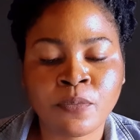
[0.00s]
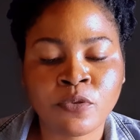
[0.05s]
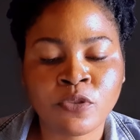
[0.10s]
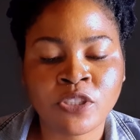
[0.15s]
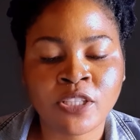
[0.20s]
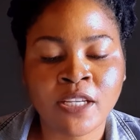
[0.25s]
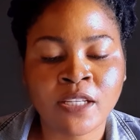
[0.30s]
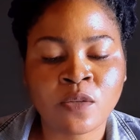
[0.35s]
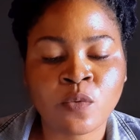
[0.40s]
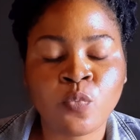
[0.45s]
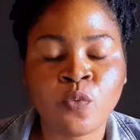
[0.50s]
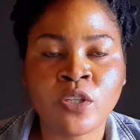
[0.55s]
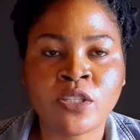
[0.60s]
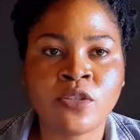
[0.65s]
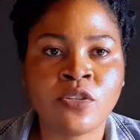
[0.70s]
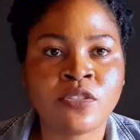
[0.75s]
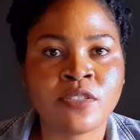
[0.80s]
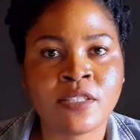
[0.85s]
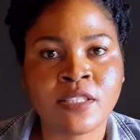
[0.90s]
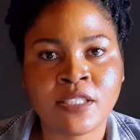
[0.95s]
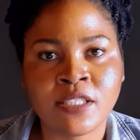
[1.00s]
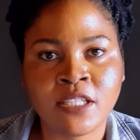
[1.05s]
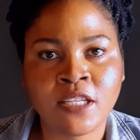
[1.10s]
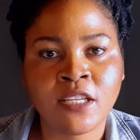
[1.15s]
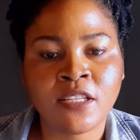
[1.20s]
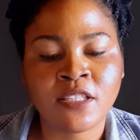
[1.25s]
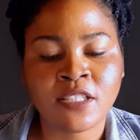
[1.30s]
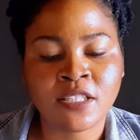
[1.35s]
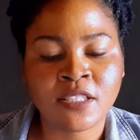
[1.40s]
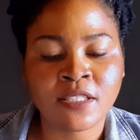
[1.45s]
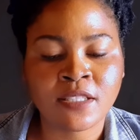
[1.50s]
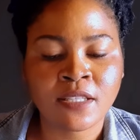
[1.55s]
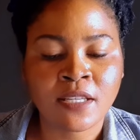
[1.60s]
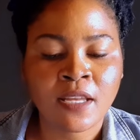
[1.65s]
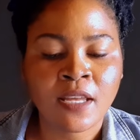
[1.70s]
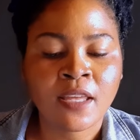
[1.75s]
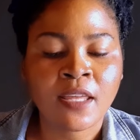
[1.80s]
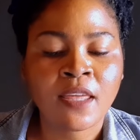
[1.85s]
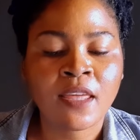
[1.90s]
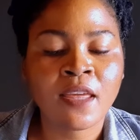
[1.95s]
project, which doesn't changes.
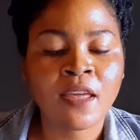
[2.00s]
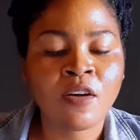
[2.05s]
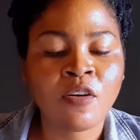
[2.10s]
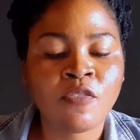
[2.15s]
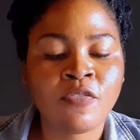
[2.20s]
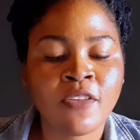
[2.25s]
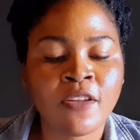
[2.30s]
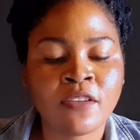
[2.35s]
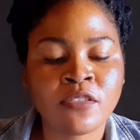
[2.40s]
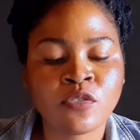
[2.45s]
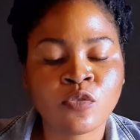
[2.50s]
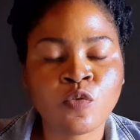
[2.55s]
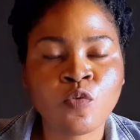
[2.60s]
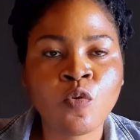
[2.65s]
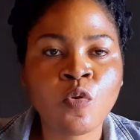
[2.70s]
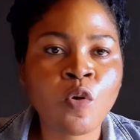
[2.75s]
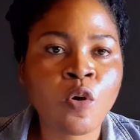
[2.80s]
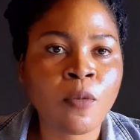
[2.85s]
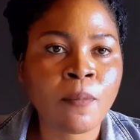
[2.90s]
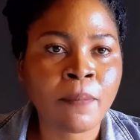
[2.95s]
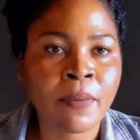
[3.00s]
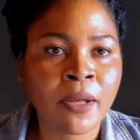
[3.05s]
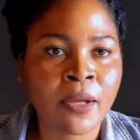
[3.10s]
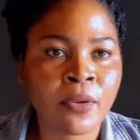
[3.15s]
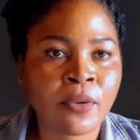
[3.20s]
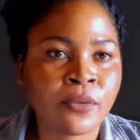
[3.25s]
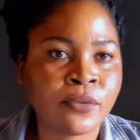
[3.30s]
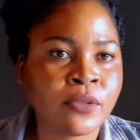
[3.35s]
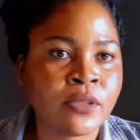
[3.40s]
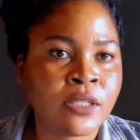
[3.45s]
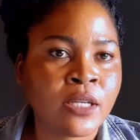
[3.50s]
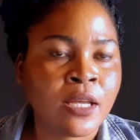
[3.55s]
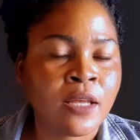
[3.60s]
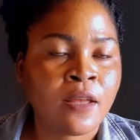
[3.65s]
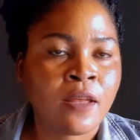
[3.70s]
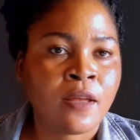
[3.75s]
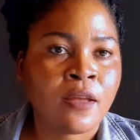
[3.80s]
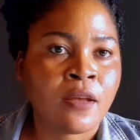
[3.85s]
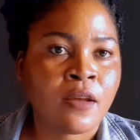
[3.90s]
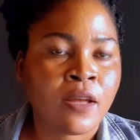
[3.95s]
Care of the school compound.
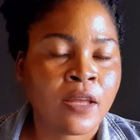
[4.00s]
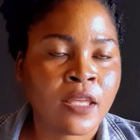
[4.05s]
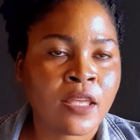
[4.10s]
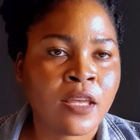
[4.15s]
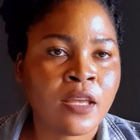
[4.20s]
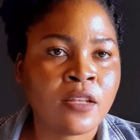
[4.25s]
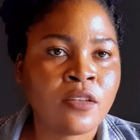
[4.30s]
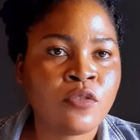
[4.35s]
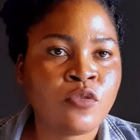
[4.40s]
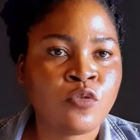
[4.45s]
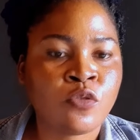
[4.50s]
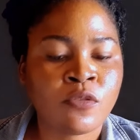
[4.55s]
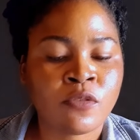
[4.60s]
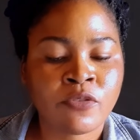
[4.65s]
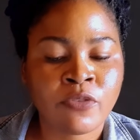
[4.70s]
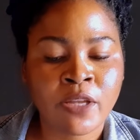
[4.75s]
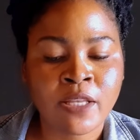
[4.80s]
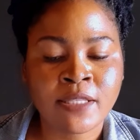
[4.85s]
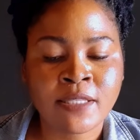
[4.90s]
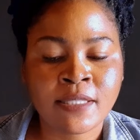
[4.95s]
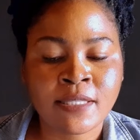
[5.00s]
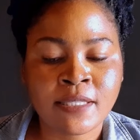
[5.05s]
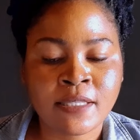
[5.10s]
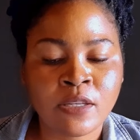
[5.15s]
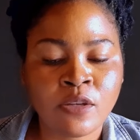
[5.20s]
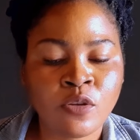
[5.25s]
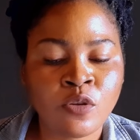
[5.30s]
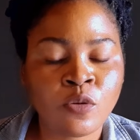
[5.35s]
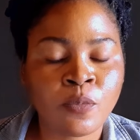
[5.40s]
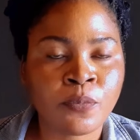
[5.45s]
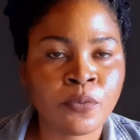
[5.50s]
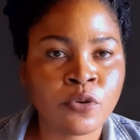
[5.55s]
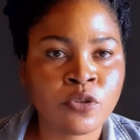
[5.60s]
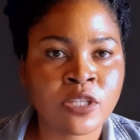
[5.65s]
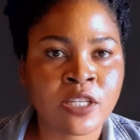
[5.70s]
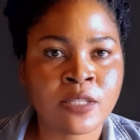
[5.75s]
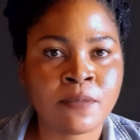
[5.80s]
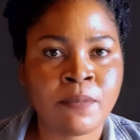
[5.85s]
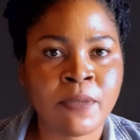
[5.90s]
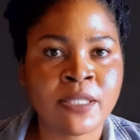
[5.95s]
Again, you create your
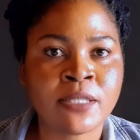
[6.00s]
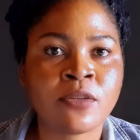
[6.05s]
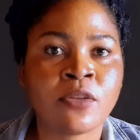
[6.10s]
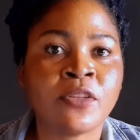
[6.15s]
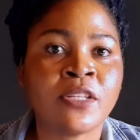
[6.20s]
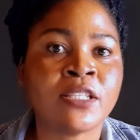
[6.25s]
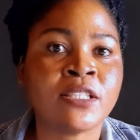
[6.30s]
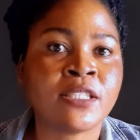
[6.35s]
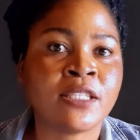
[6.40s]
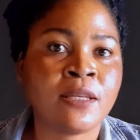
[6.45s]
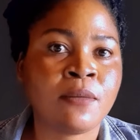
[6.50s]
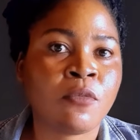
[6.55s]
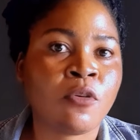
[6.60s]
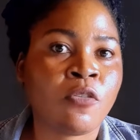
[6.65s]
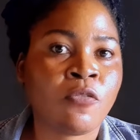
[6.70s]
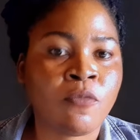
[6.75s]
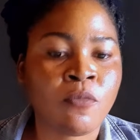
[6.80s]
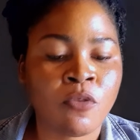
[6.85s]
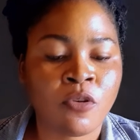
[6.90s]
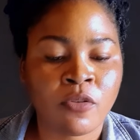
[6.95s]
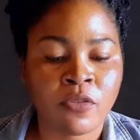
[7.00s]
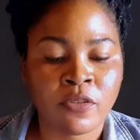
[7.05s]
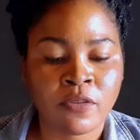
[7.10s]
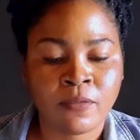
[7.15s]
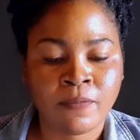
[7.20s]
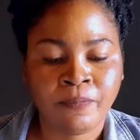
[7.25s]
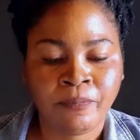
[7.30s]
project based on the theme of math.